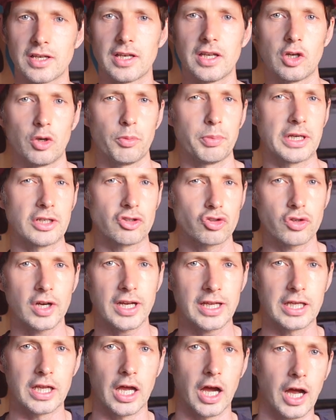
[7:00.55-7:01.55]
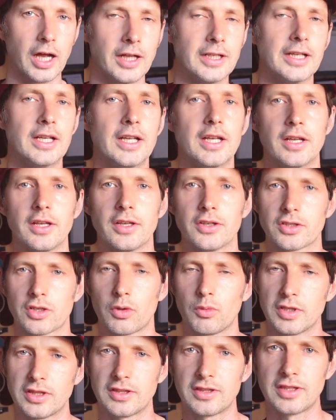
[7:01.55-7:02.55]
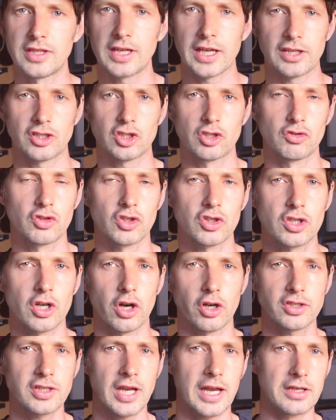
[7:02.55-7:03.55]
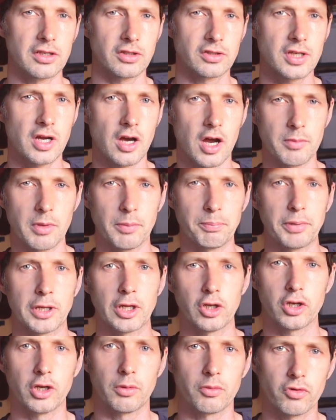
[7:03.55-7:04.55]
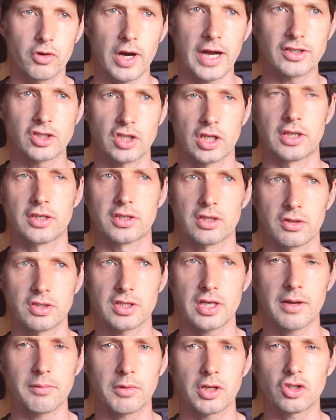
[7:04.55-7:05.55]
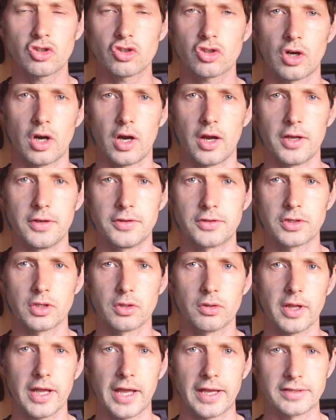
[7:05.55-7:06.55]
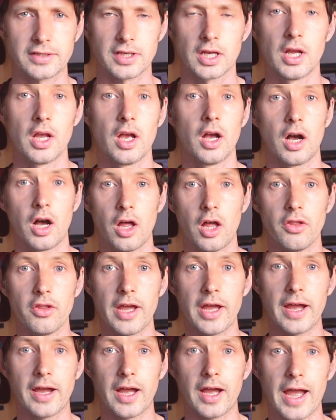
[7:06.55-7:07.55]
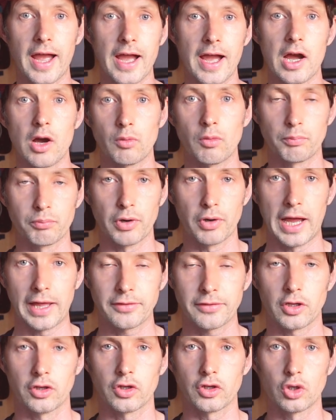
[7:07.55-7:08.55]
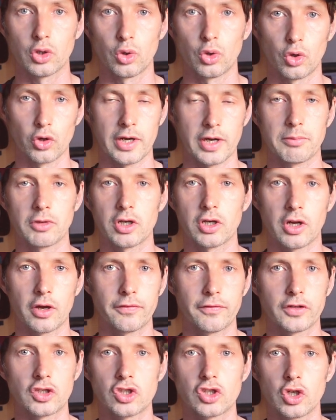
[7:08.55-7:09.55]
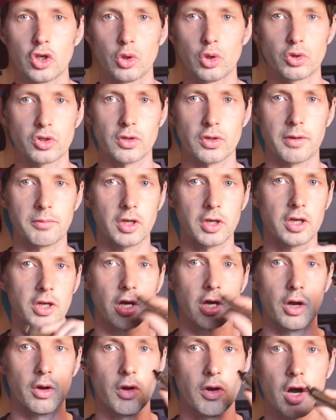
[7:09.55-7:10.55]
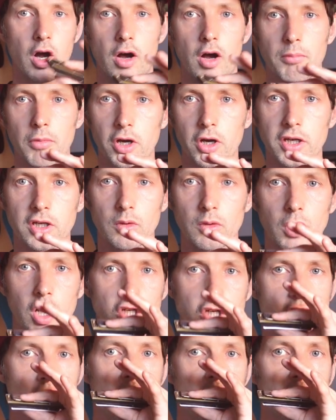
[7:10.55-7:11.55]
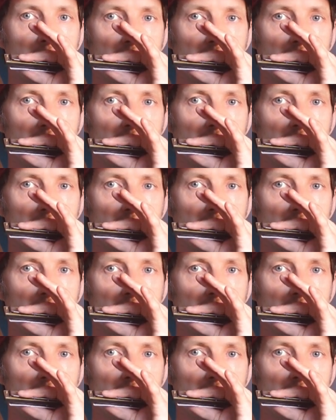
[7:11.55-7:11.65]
a little bit trickier. So with this, you just got to take your time and build up gradually. So I'm going to try and do this. On that out breath on the chord, I'm going to go for two. So I'm going to go harmonica wise.